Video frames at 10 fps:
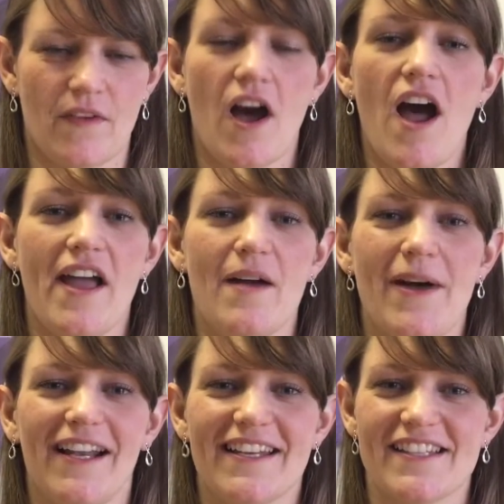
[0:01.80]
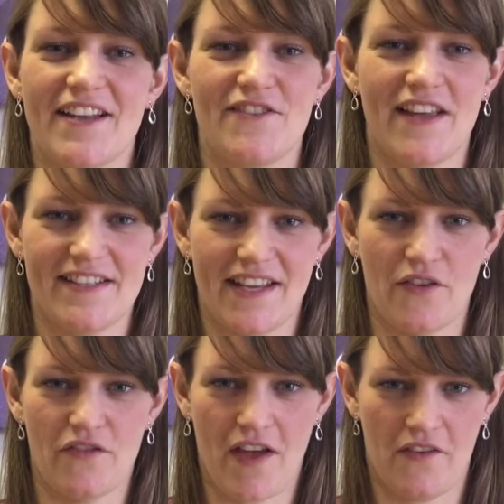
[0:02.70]
Hi, I'm Alex, Head of
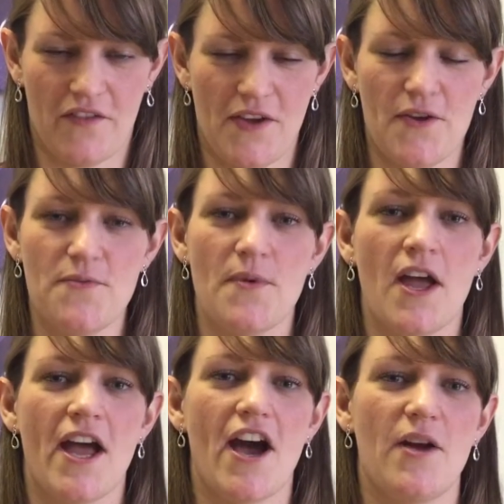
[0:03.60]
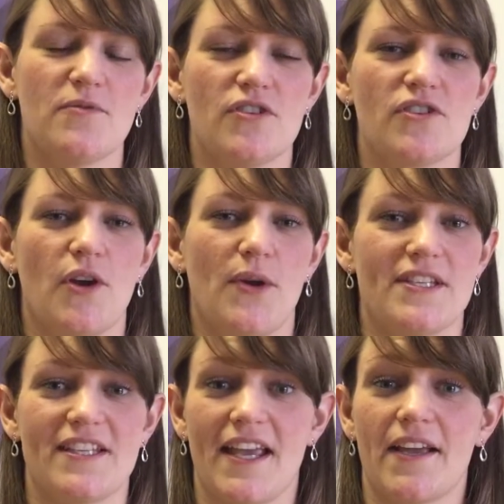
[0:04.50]
Lending at Fair For You. I'm just
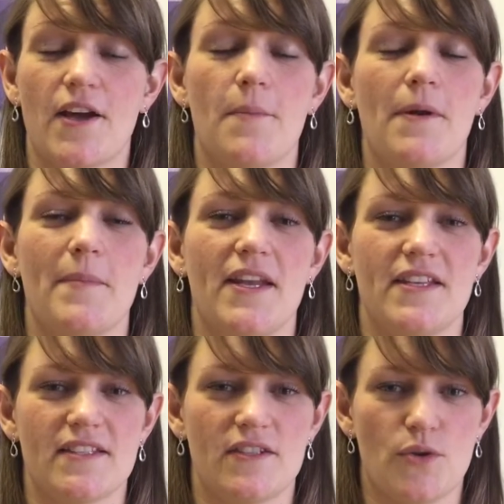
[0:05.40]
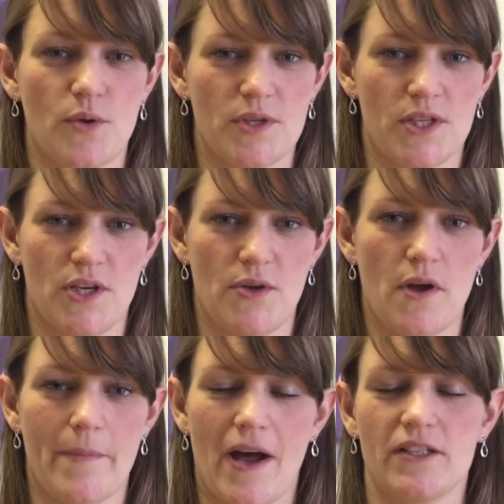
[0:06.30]
going to take a couple of minutes to talk to
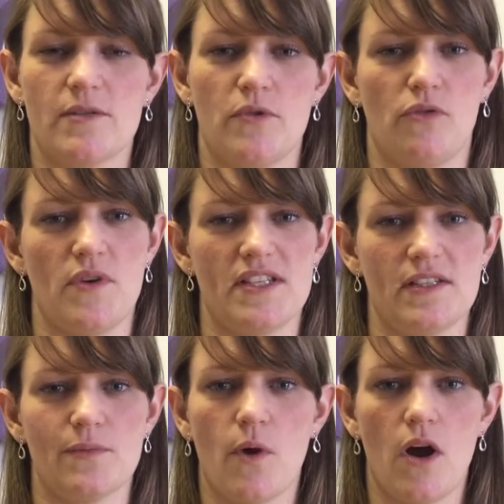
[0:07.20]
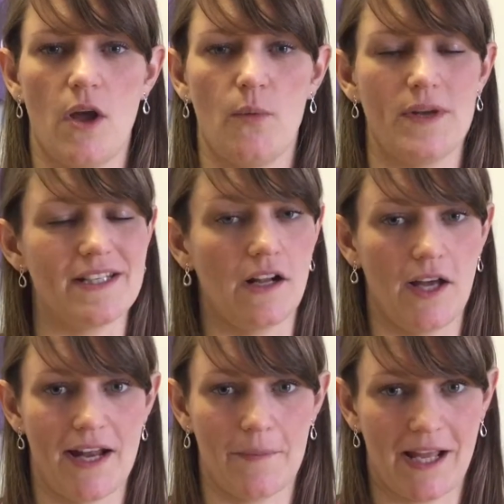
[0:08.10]
you about some of the reasons why we
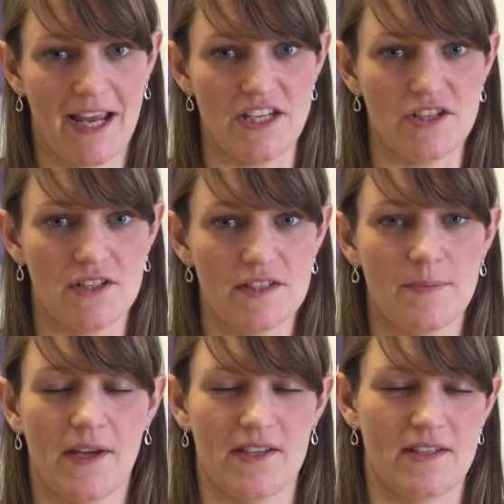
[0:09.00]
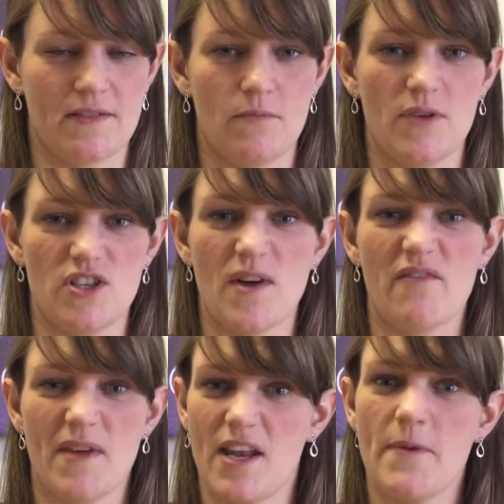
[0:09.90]
decline applications, because we do
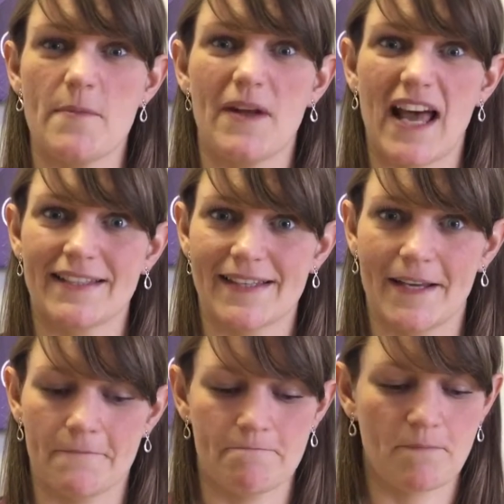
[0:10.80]
have many people asking.